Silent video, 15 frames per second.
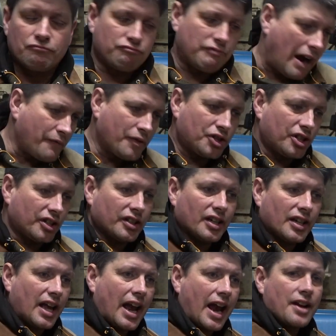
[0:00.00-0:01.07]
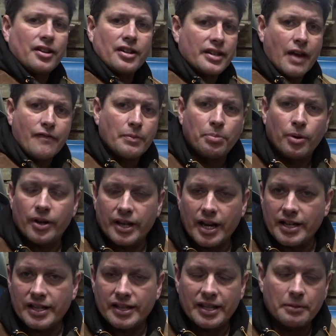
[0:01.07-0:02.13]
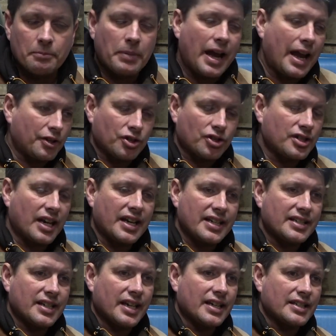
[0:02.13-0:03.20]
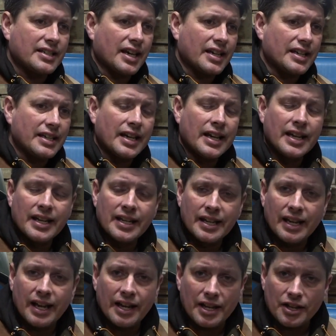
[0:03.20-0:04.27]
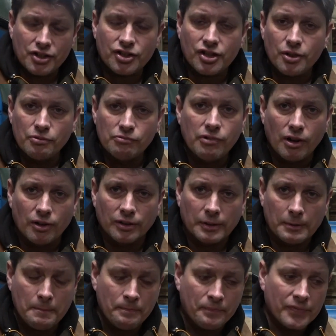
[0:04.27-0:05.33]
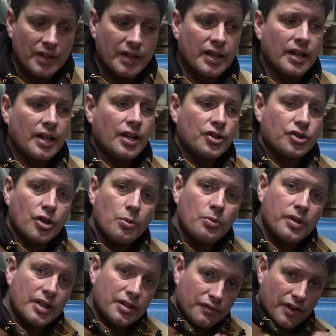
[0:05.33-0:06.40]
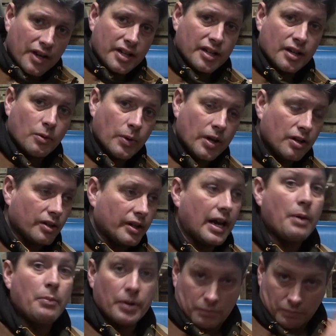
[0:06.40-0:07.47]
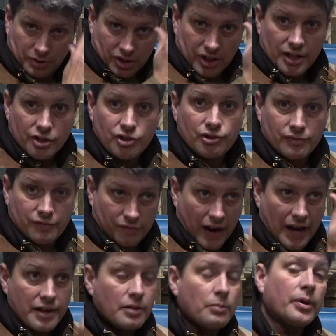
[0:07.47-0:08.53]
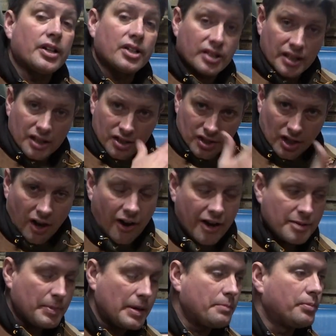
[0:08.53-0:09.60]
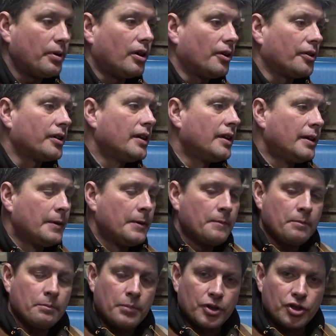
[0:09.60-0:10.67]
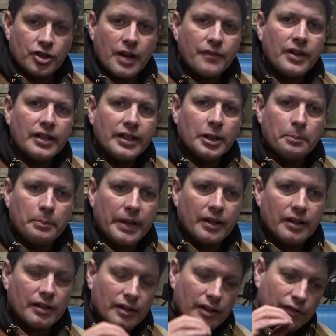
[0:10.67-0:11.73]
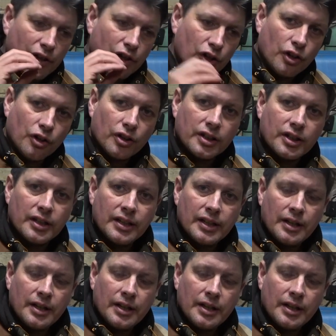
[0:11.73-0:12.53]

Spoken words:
ravishing the land, never putting anything back, just take. And that's so wrong. So this video we're looking at, we'll see the Fendt, we're going to see the tyres being put on, but just having a little bit of a look